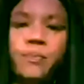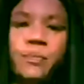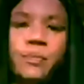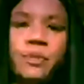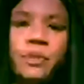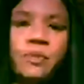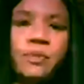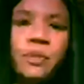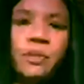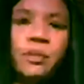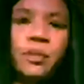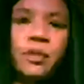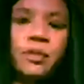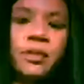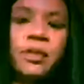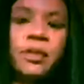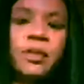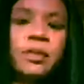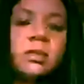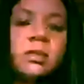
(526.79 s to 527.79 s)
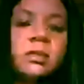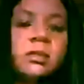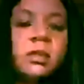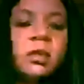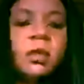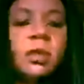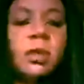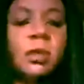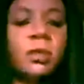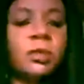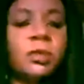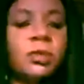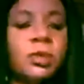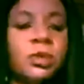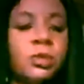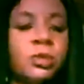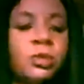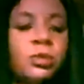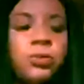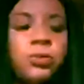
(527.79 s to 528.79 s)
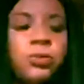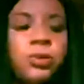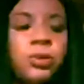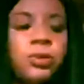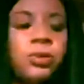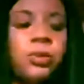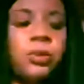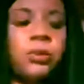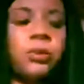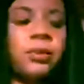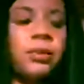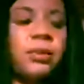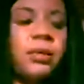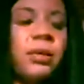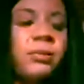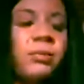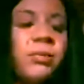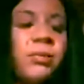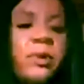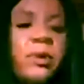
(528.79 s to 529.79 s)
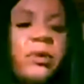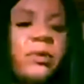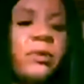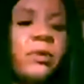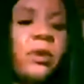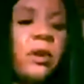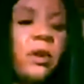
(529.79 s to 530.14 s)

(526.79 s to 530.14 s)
something like this to do your cleanup with.